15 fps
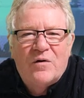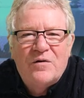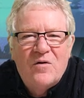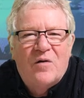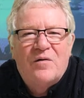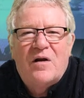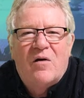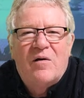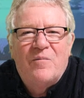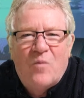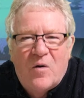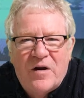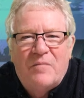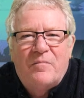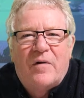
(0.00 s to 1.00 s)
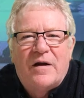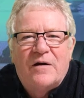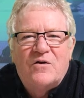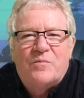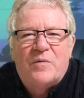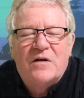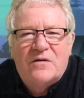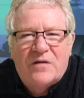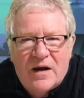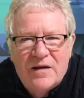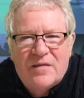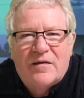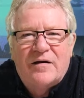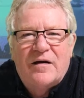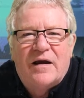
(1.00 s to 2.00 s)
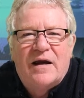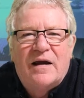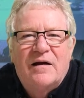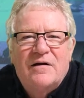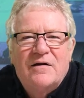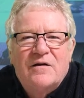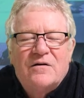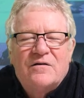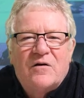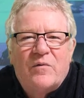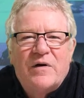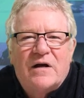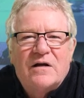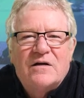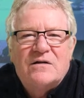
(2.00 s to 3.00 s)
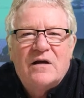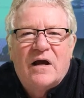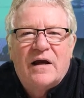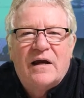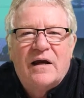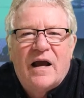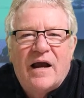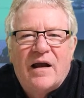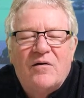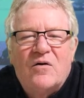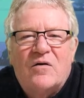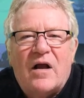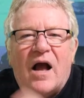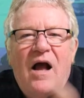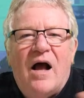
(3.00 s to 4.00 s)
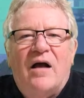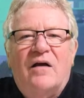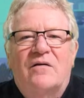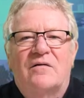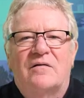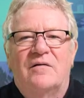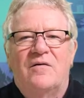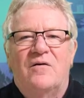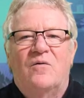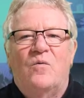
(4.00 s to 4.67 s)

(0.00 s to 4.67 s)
not knowing what it means, but take the knee so we can say, look at us,